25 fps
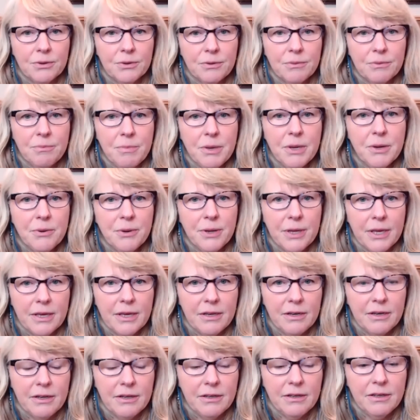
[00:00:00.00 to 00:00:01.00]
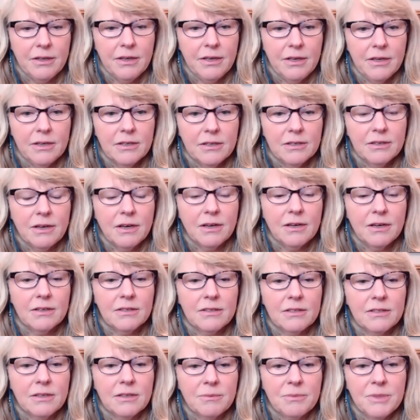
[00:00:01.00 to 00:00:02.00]
period.
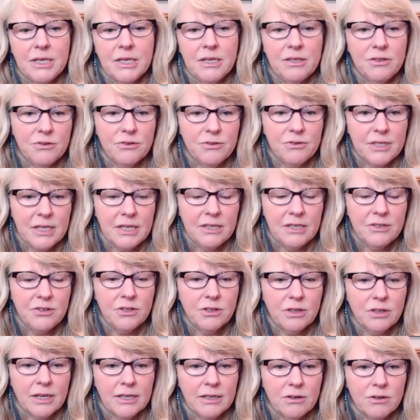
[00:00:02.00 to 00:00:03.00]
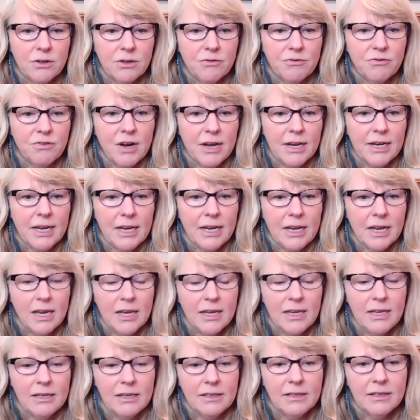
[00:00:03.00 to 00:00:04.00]
Some teachers teach it like on a Friday
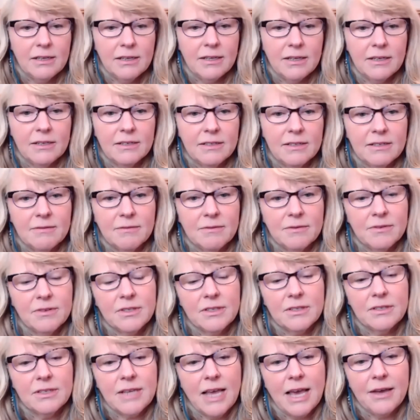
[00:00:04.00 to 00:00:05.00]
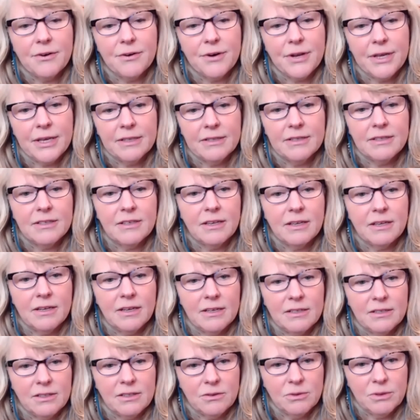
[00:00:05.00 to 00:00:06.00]
night and Saturday and Sunday,
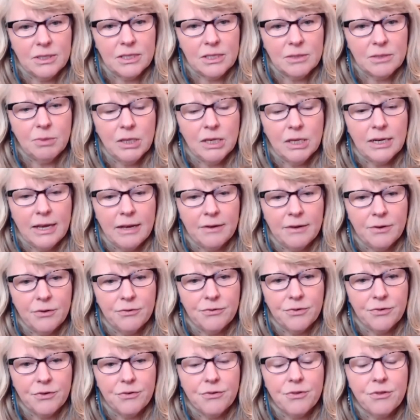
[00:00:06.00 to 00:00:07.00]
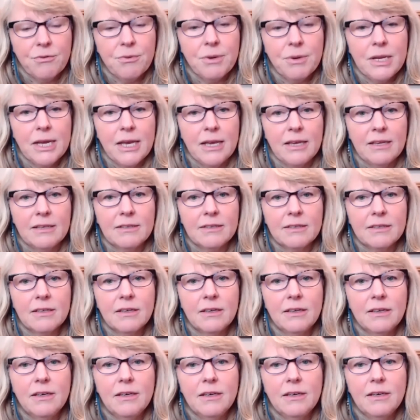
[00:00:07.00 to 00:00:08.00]
so it's split out over 3 days.
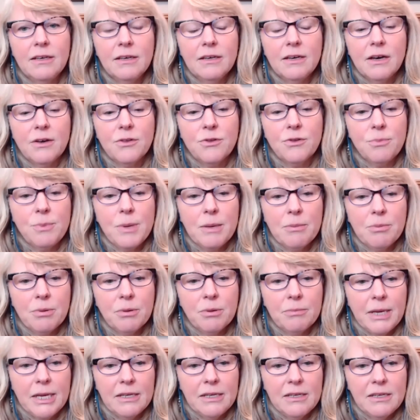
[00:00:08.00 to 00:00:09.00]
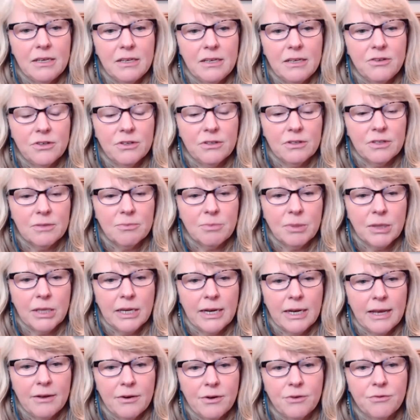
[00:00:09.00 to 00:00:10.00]
Other people may teach it split
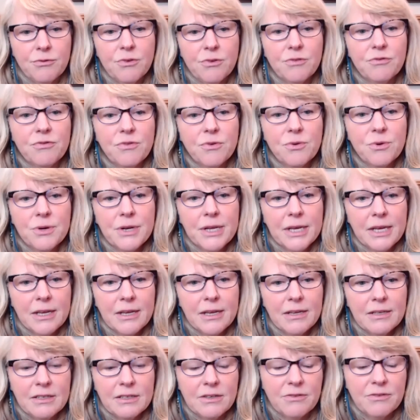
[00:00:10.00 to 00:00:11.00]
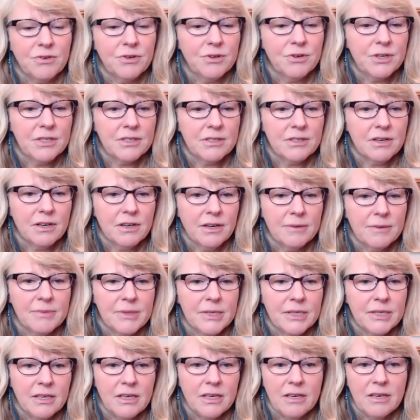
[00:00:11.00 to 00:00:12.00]
out over 4 days at various times
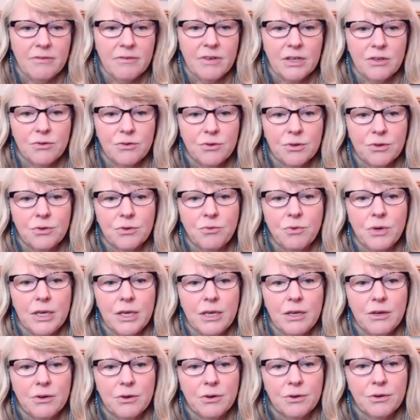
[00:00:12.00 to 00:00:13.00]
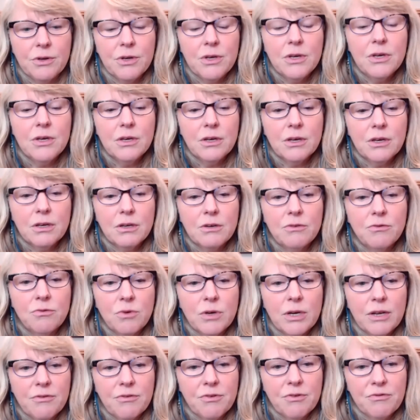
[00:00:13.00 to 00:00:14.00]
in the evening during the week, or kind of
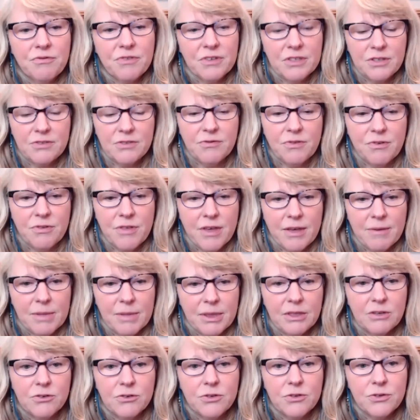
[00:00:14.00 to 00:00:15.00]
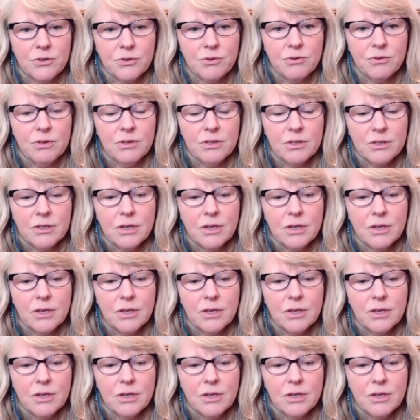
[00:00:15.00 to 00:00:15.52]
whatever fits for them and their students.